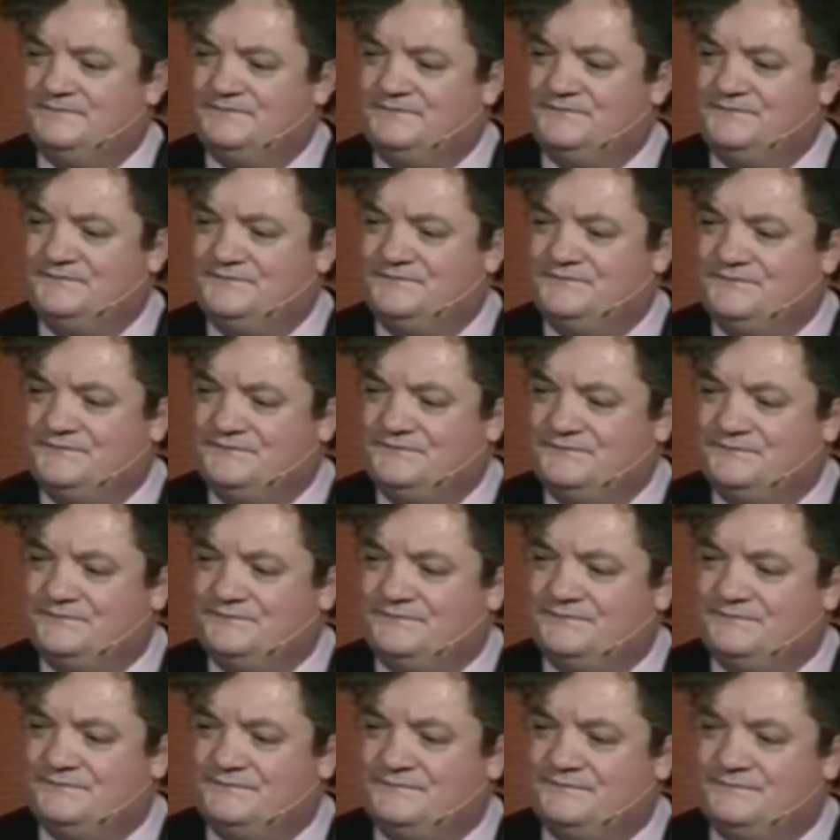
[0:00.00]

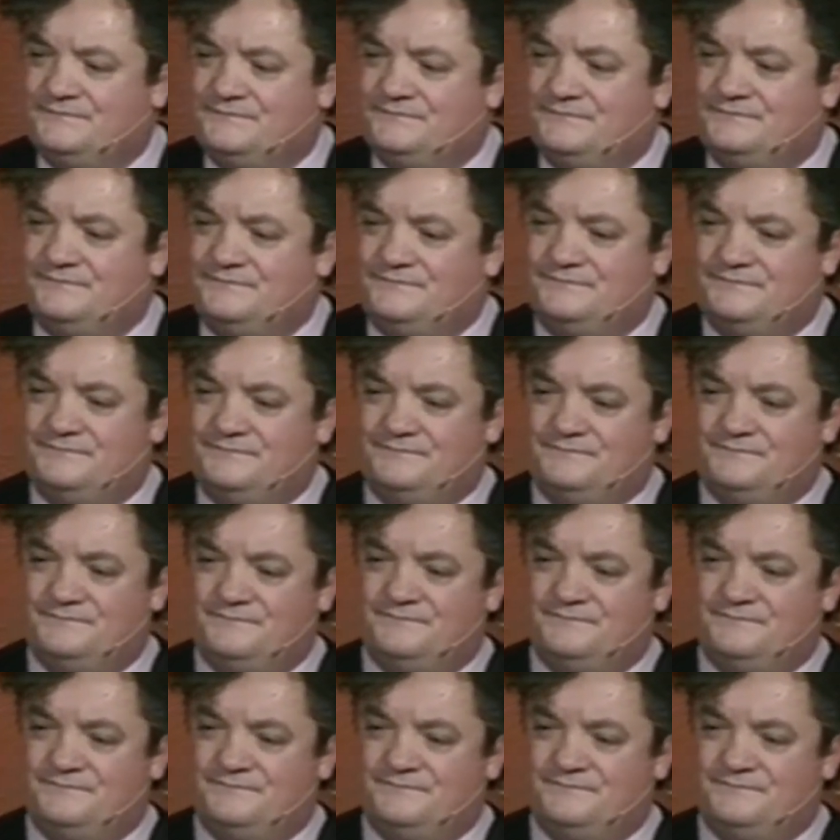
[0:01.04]
(no one is talking)